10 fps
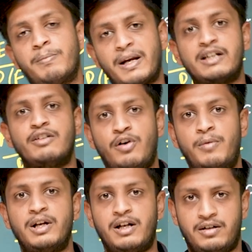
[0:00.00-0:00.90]
apply the
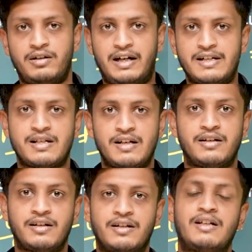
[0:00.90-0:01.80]
formula and
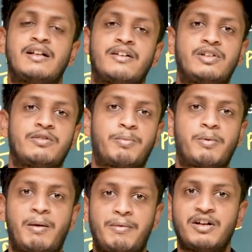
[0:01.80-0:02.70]
see if the
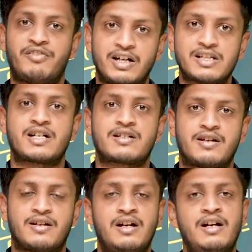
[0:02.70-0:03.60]
probability of
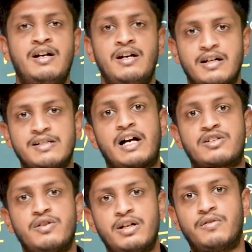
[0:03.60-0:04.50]
intersection is
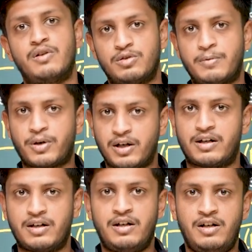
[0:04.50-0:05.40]
actually equal to the
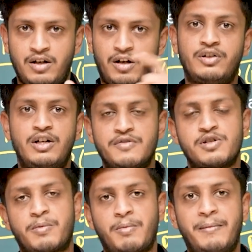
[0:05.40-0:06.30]
product of the
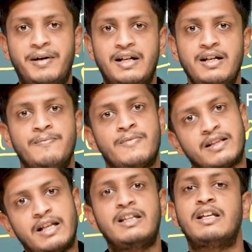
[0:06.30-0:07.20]
individual probability,
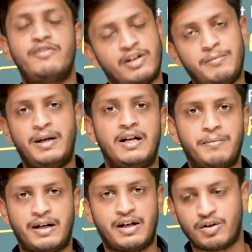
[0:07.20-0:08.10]
then they will be
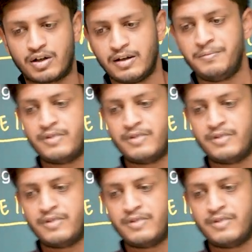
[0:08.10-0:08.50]
independent, okay?